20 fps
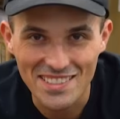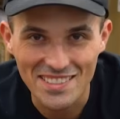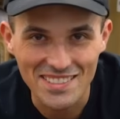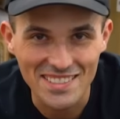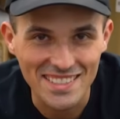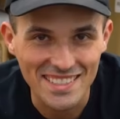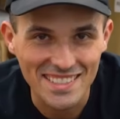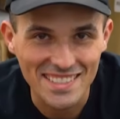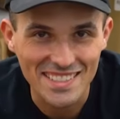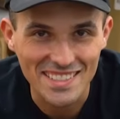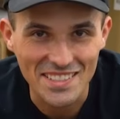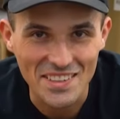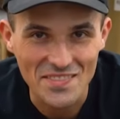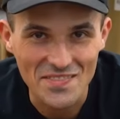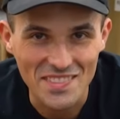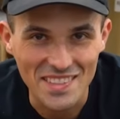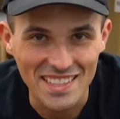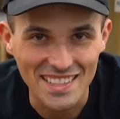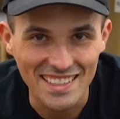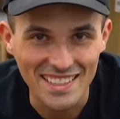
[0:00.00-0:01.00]
you just
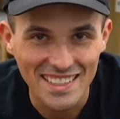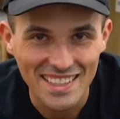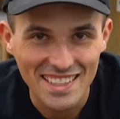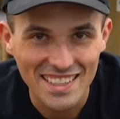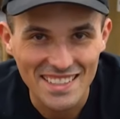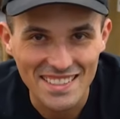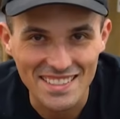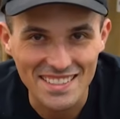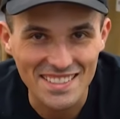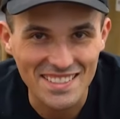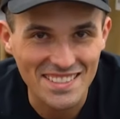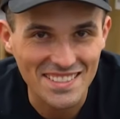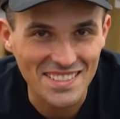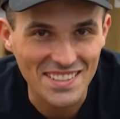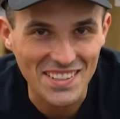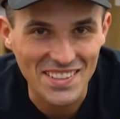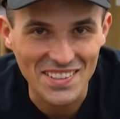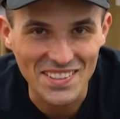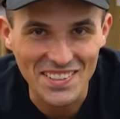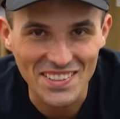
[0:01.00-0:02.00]
something
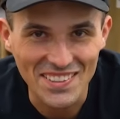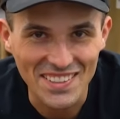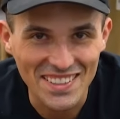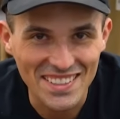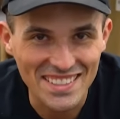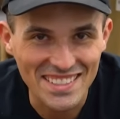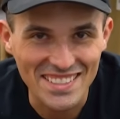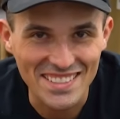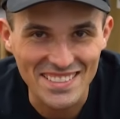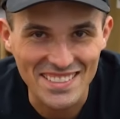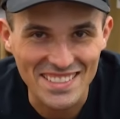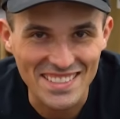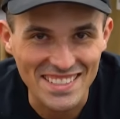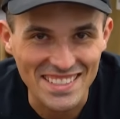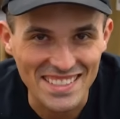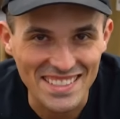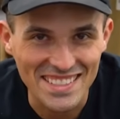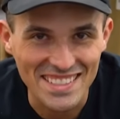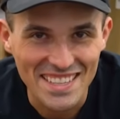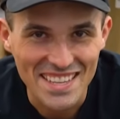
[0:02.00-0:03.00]
so great? Aren't you
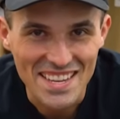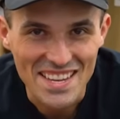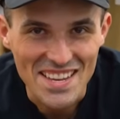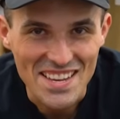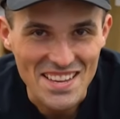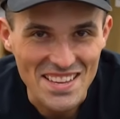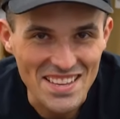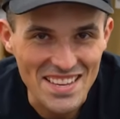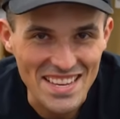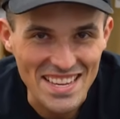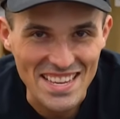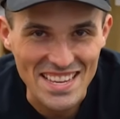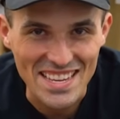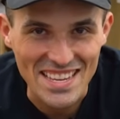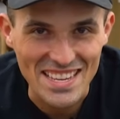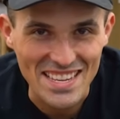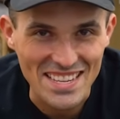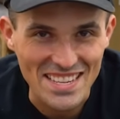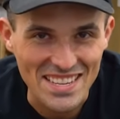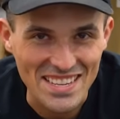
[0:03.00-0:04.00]
just, look at
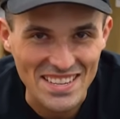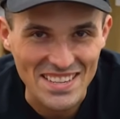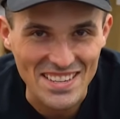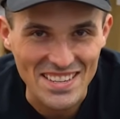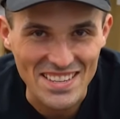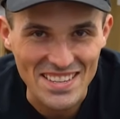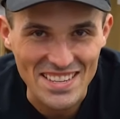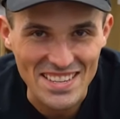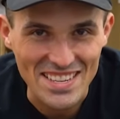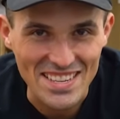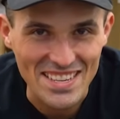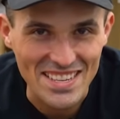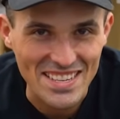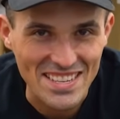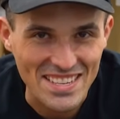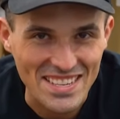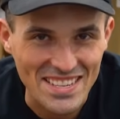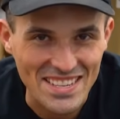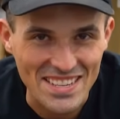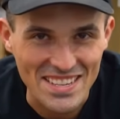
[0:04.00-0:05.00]
you, you're
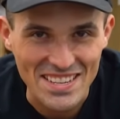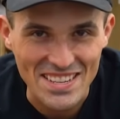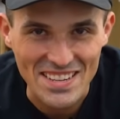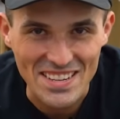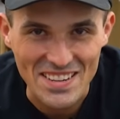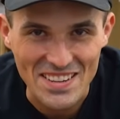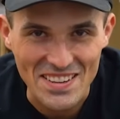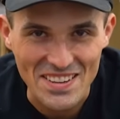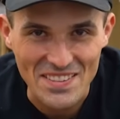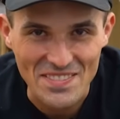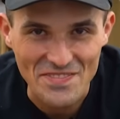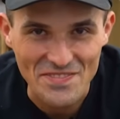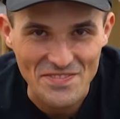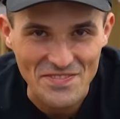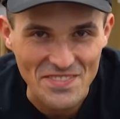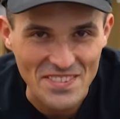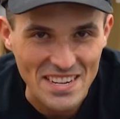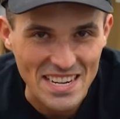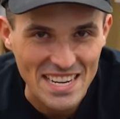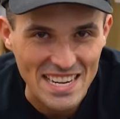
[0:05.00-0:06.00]
just so
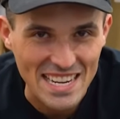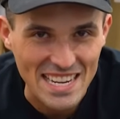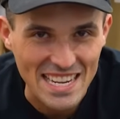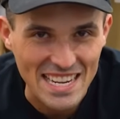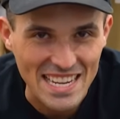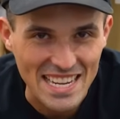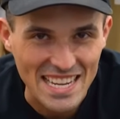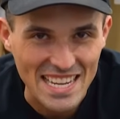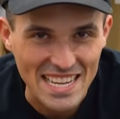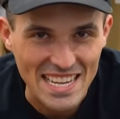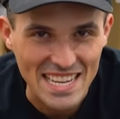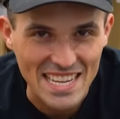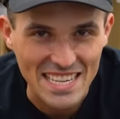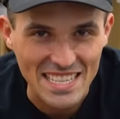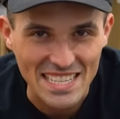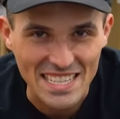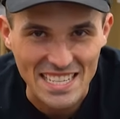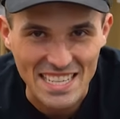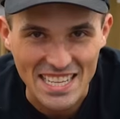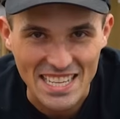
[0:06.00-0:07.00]

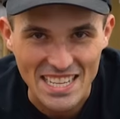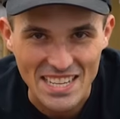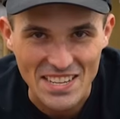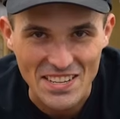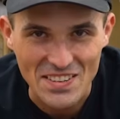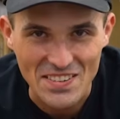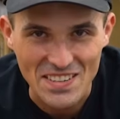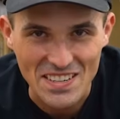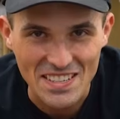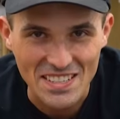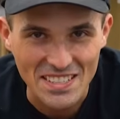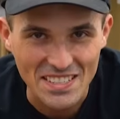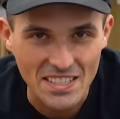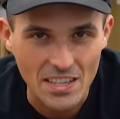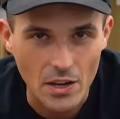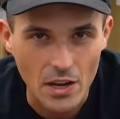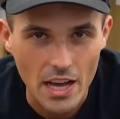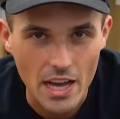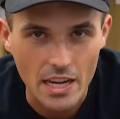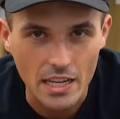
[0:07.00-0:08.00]
freaking cute. Why don't you go
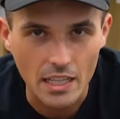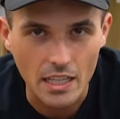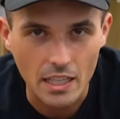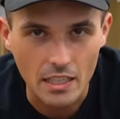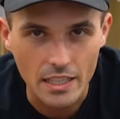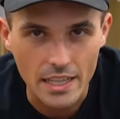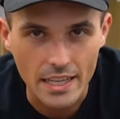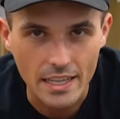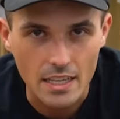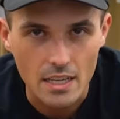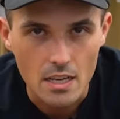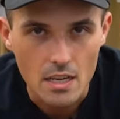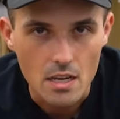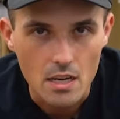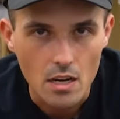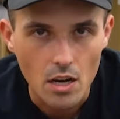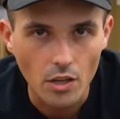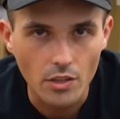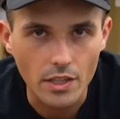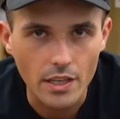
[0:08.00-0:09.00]
ahead and click
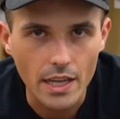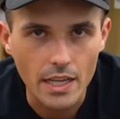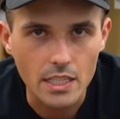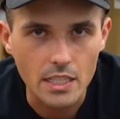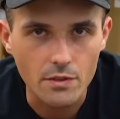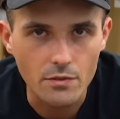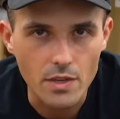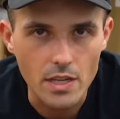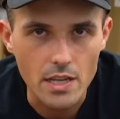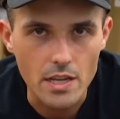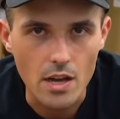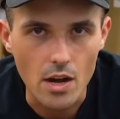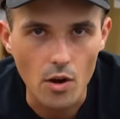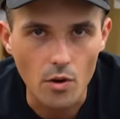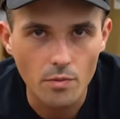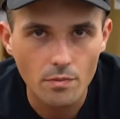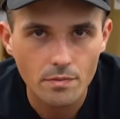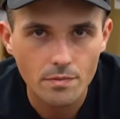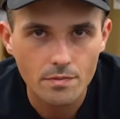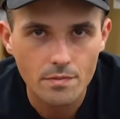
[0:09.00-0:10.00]
on the next video?
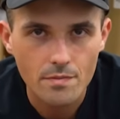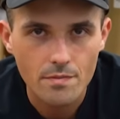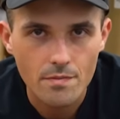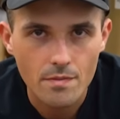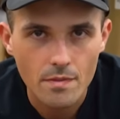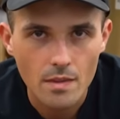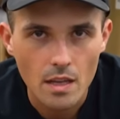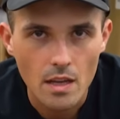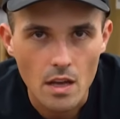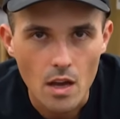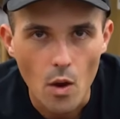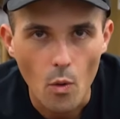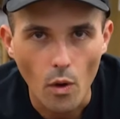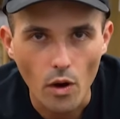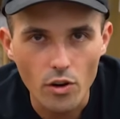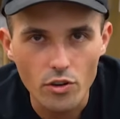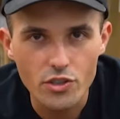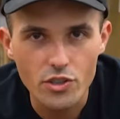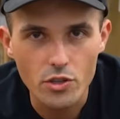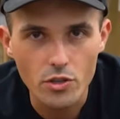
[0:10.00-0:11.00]
Why
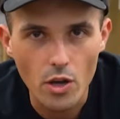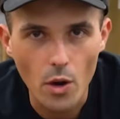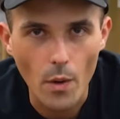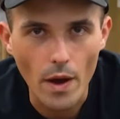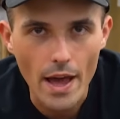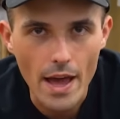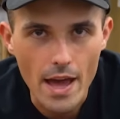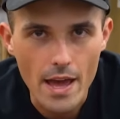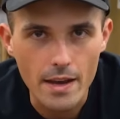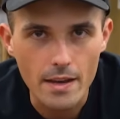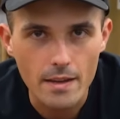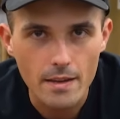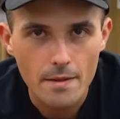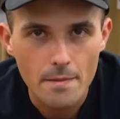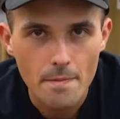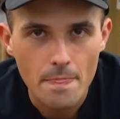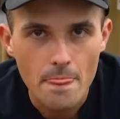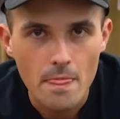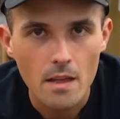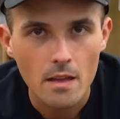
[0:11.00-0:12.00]
don't you go ahead,
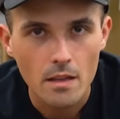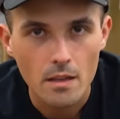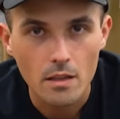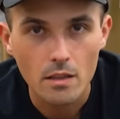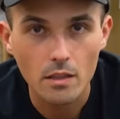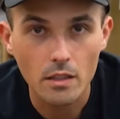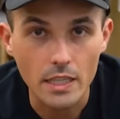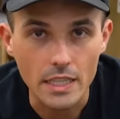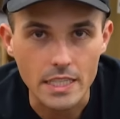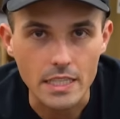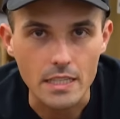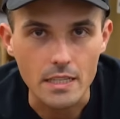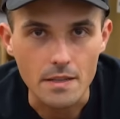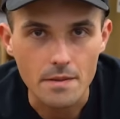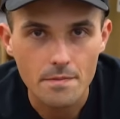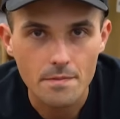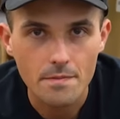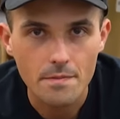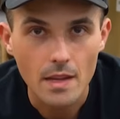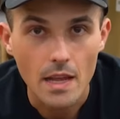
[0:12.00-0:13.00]
listen,
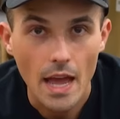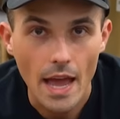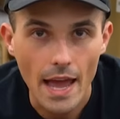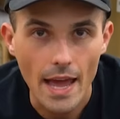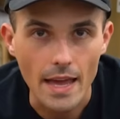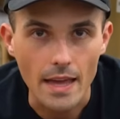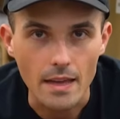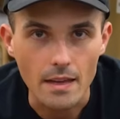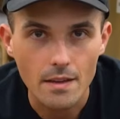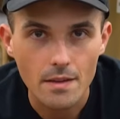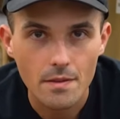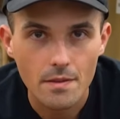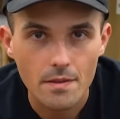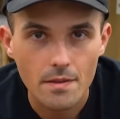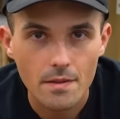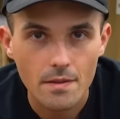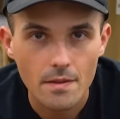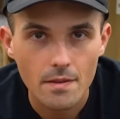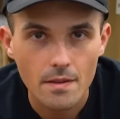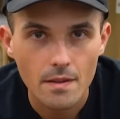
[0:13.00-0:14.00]
hey,
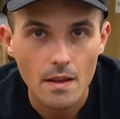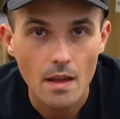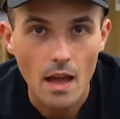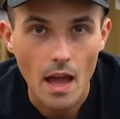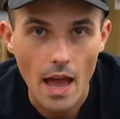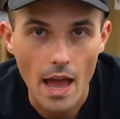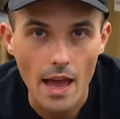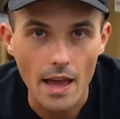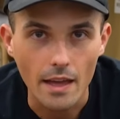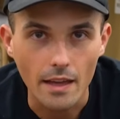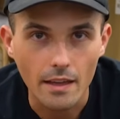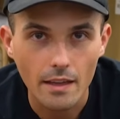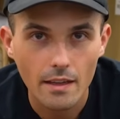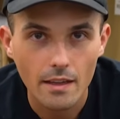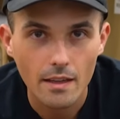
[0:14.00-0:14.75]
I'm